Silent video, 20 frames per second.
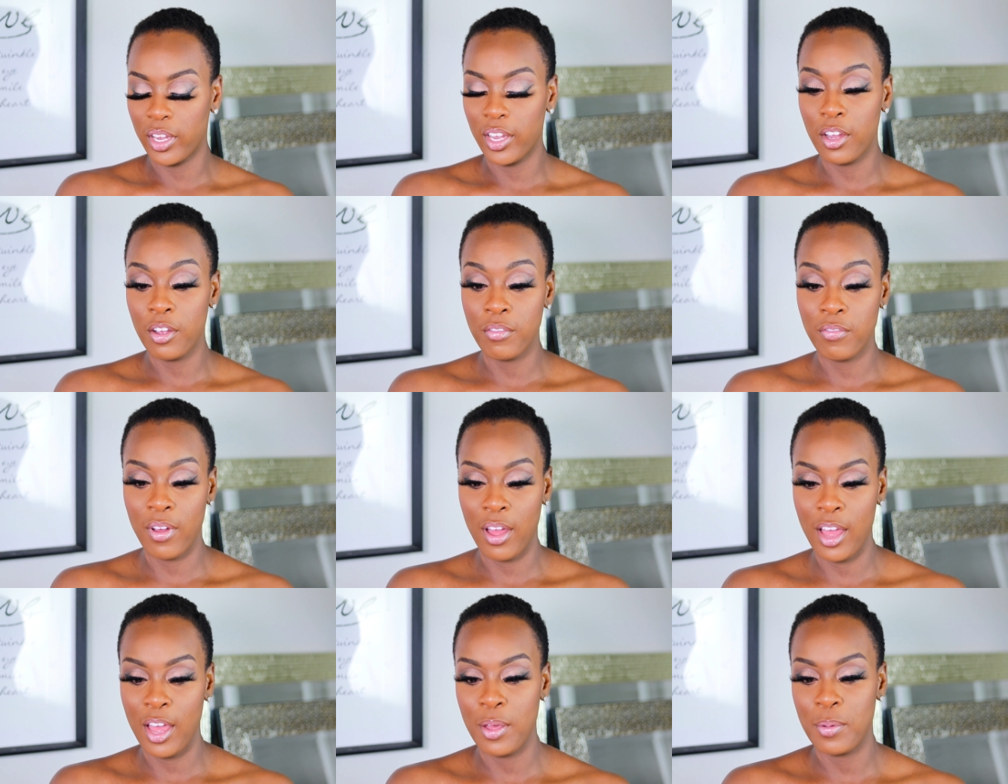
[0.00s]
hair
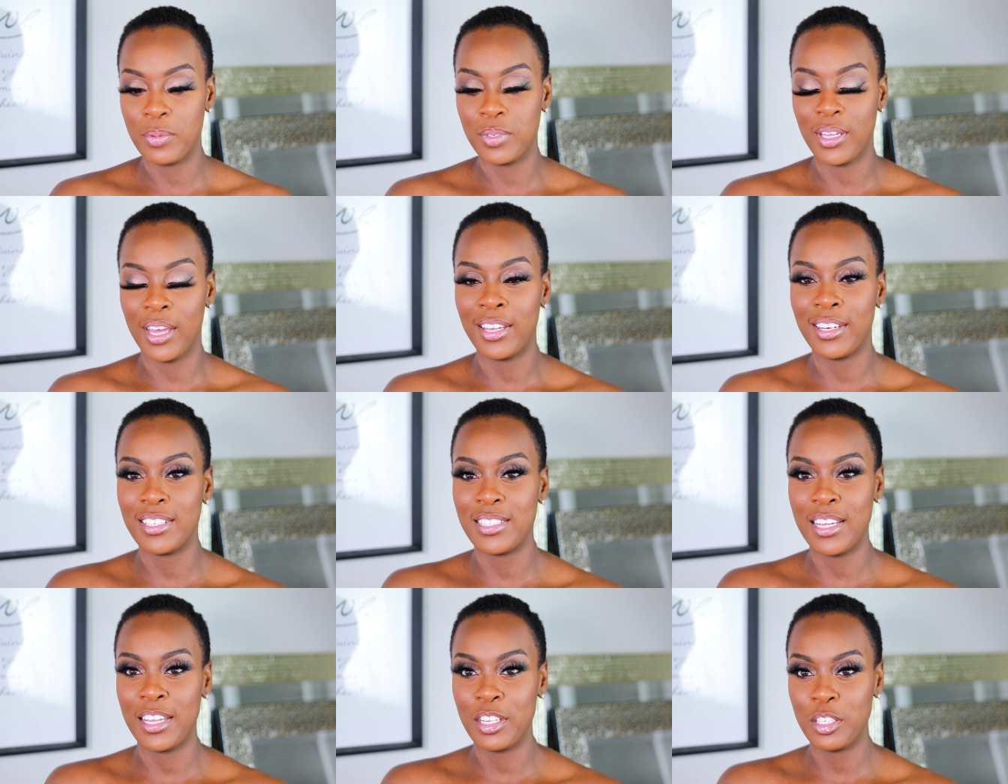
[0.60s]
vibes i
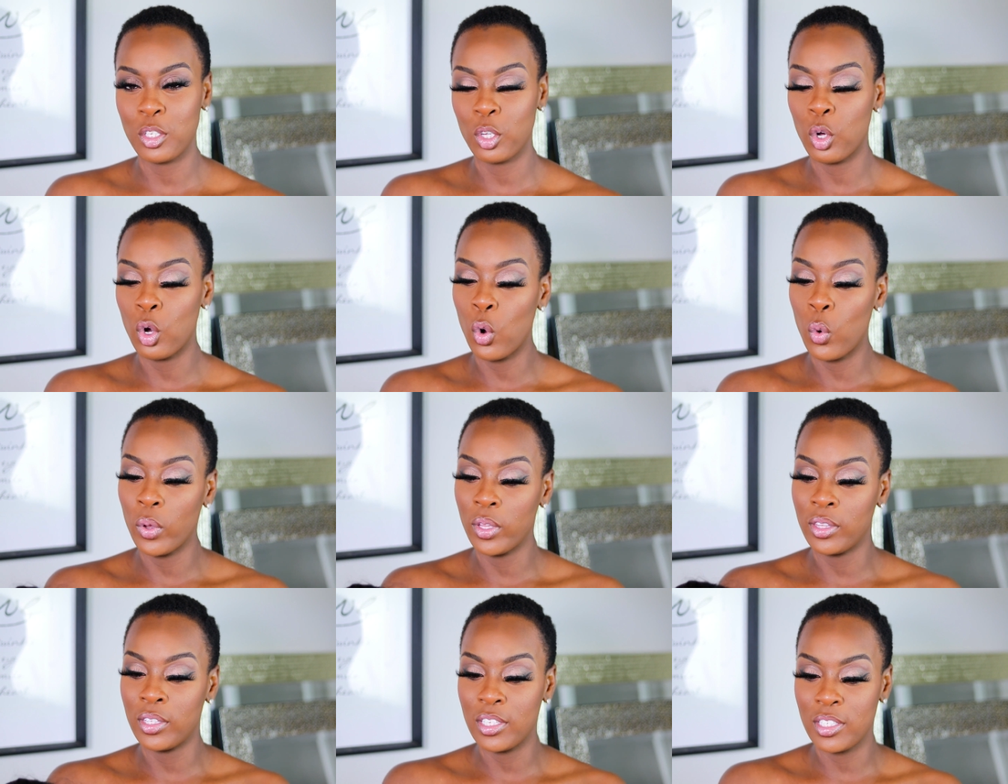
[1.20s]
decided to
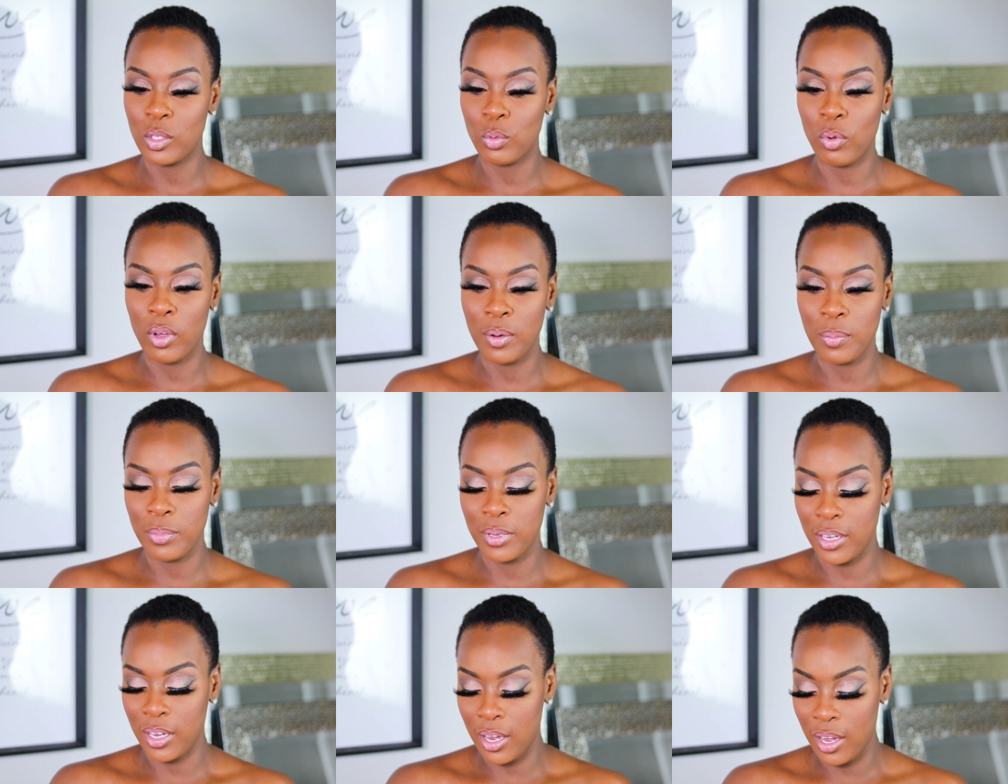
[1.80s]
go with this
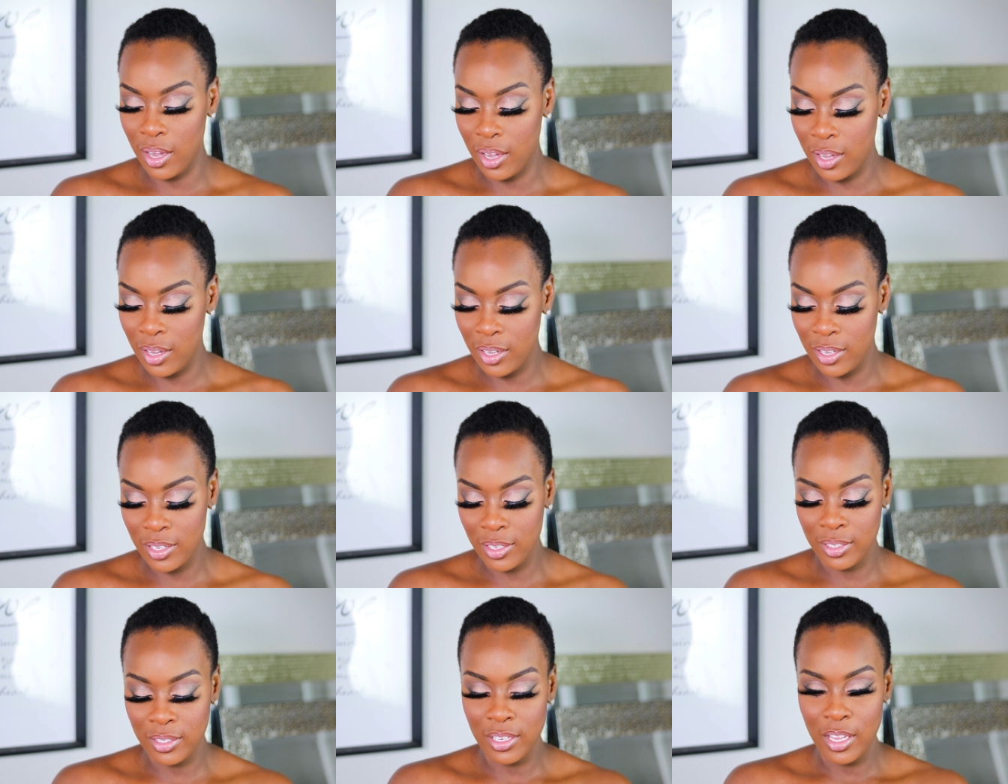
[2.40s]
one
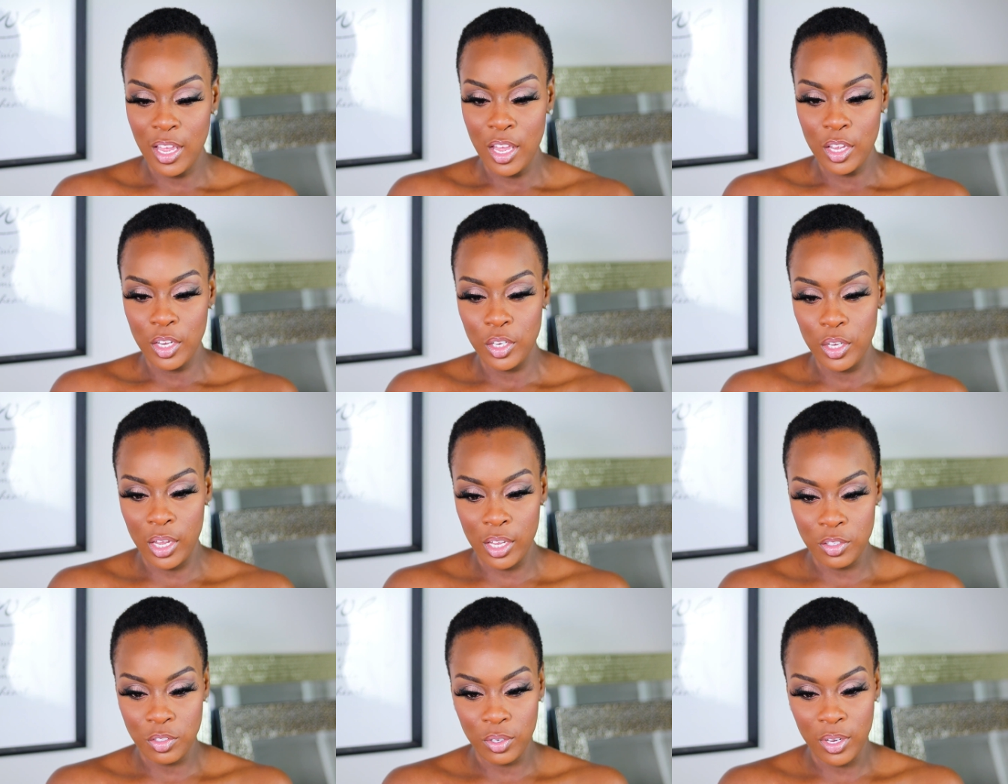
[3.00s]
because
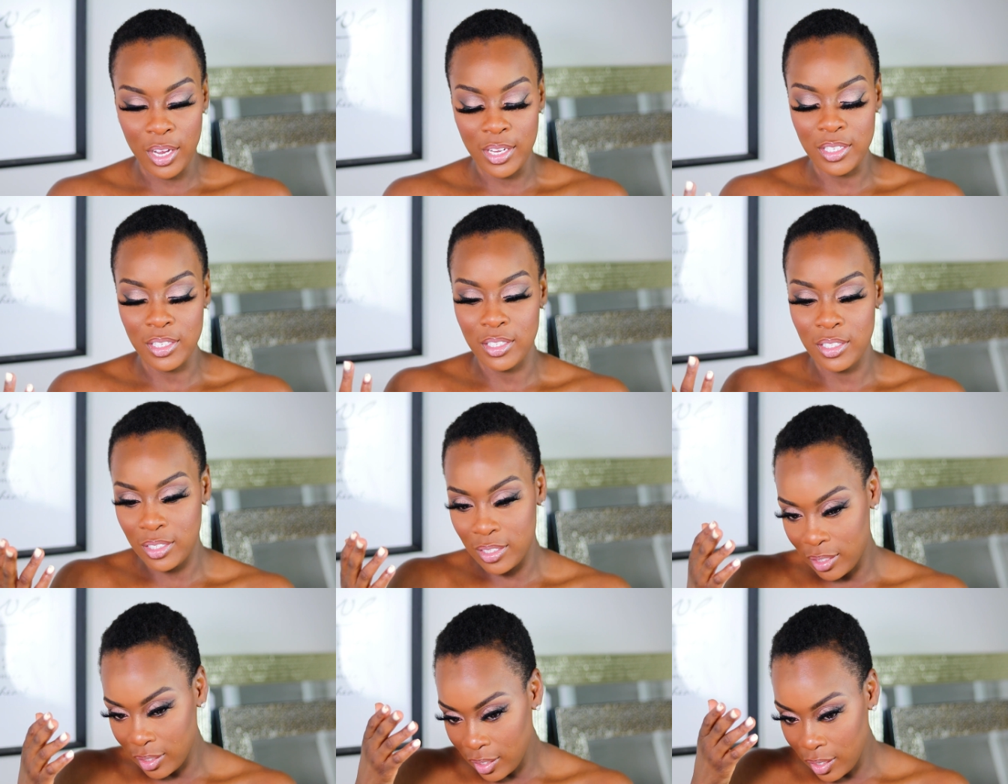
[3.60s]
as you guys
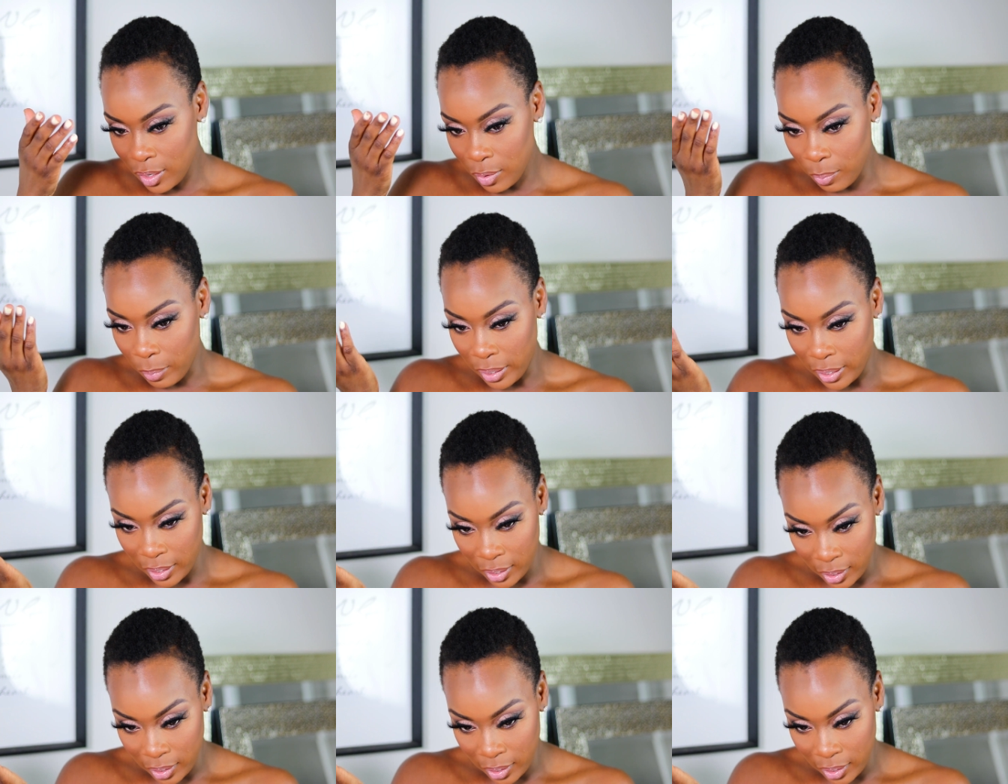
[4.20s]
can see my